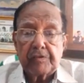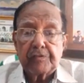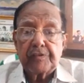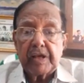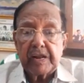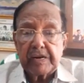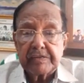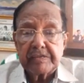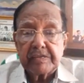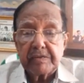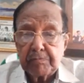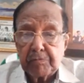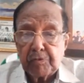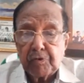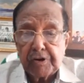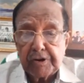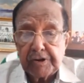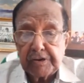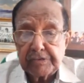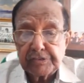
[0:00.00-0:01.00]
That is the
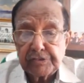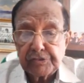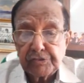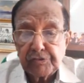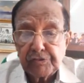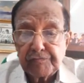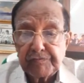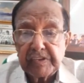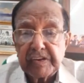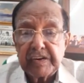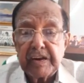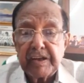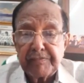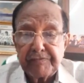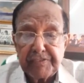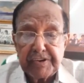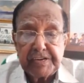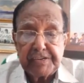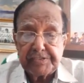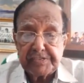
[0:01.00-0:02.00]
importance of the
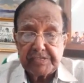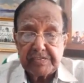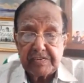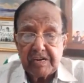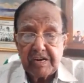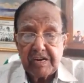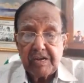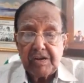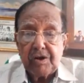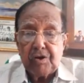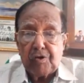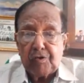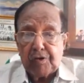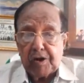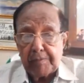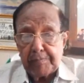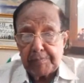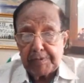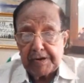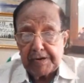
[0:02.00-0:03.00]
definition of
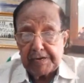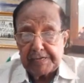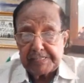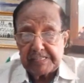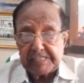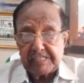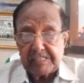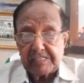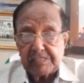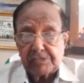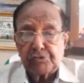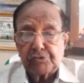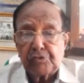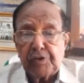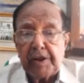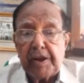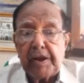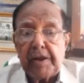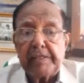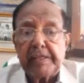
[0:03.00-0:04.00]
hypertension. So
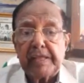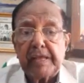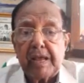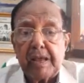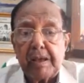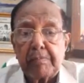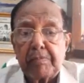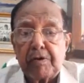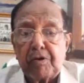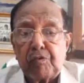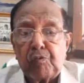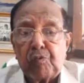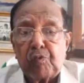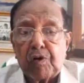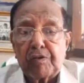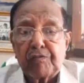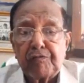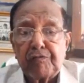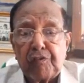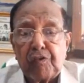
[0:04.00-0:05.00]
anything above
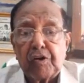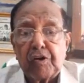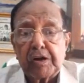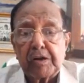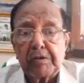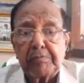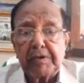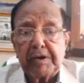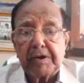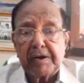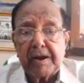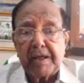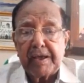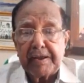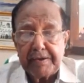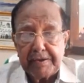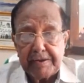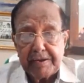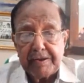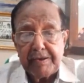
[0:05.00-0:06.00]
140 by
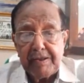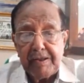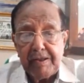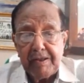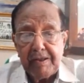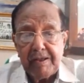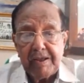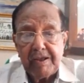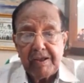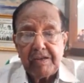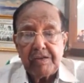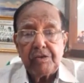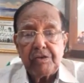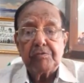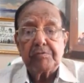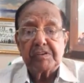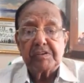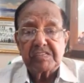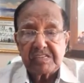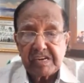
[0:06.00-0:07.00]
90,
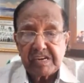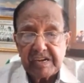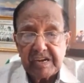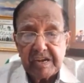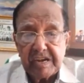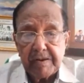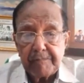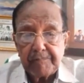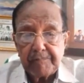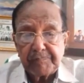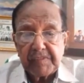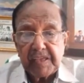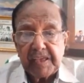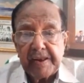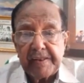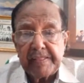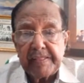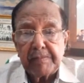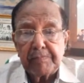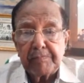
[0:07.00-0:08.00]
you must treat.
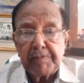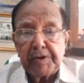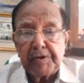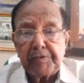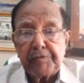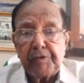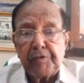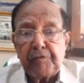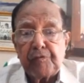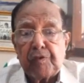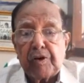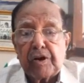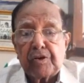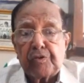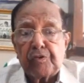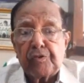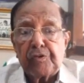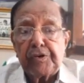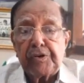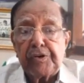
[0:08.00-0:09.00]
Anything between
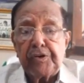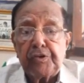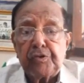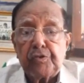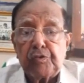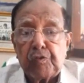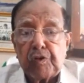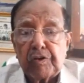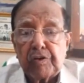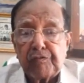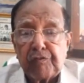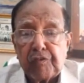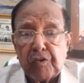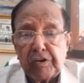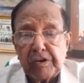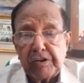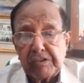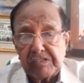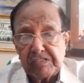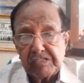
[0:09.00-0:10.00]
120 to
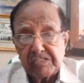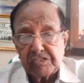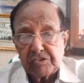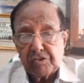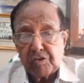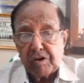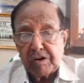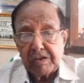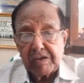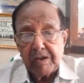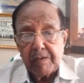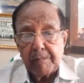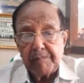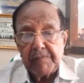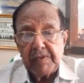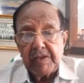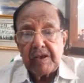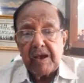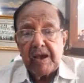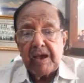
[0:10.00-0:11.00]
140 systolic
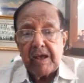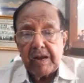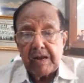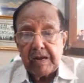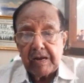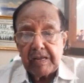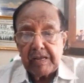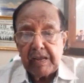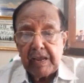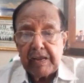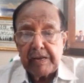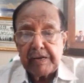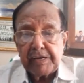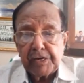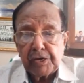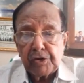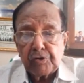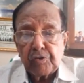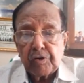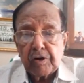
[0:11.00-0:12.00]
and
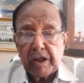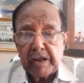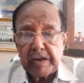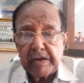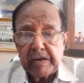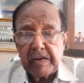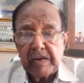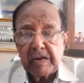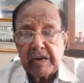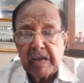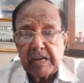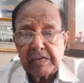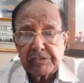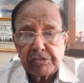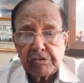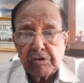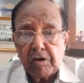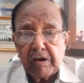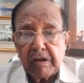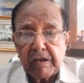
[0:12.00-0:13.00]
80 to 90
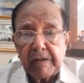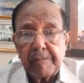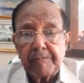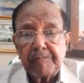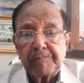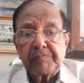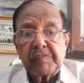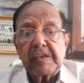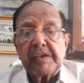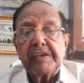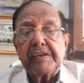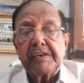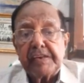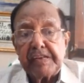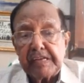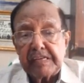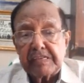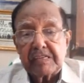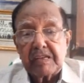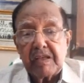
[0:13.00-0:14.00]
diastolic, it
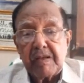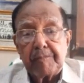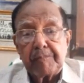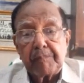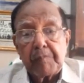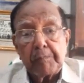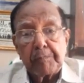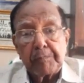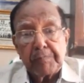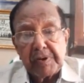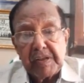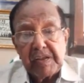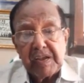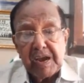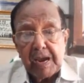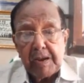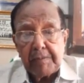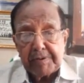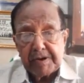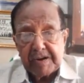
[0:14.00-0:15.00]
is
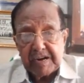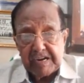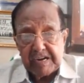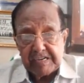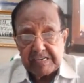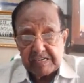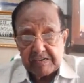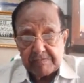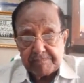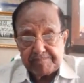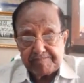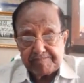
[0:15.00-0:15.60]
pre-hypertension,